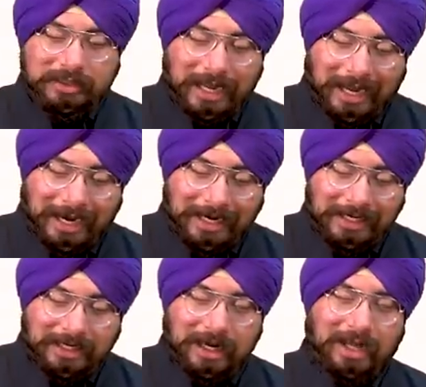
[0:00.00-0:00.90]

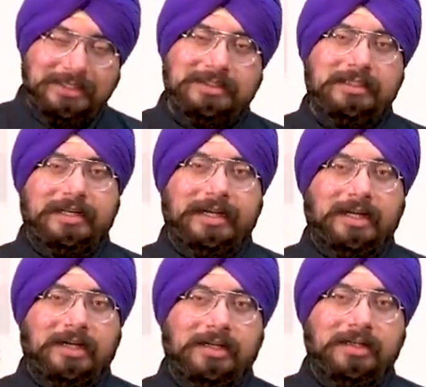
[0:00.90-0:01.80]
and caste
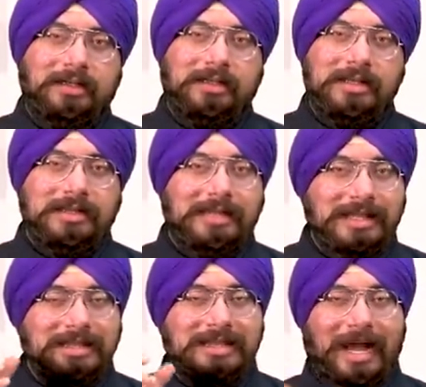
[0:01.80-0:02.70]
data,
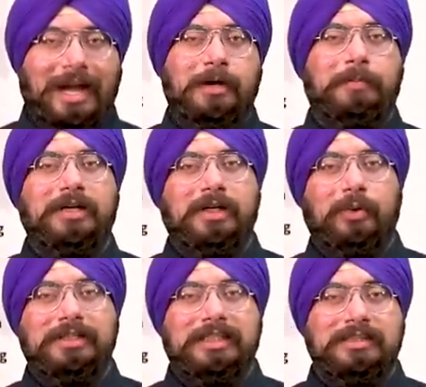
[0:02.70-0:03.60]
then that
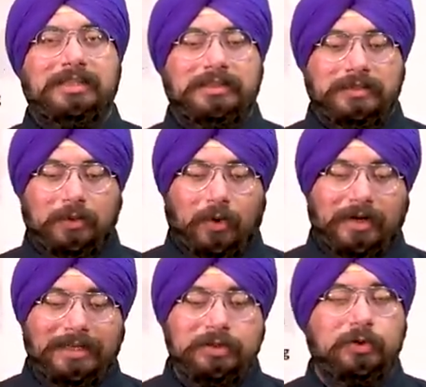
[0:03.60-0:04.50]
particular census is
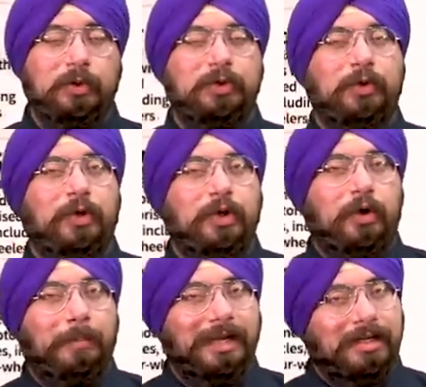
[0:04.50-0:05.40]
called as
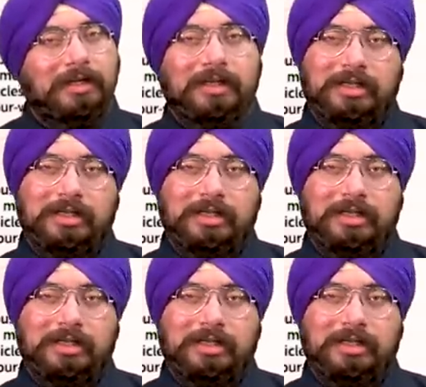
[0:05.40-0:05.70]
socio-economic